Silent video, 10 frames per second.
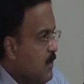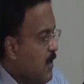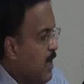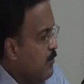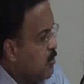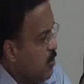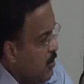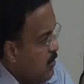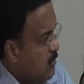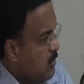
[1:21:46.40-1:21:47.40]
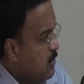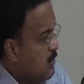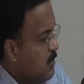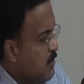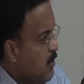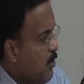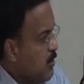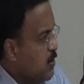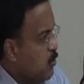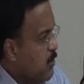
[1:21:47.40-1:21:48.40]
I am sure law
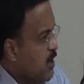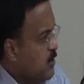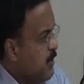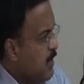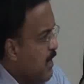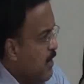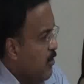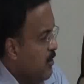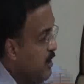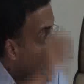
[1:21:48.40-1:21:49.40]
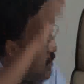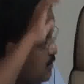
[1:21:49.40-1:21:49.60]
students may rely on their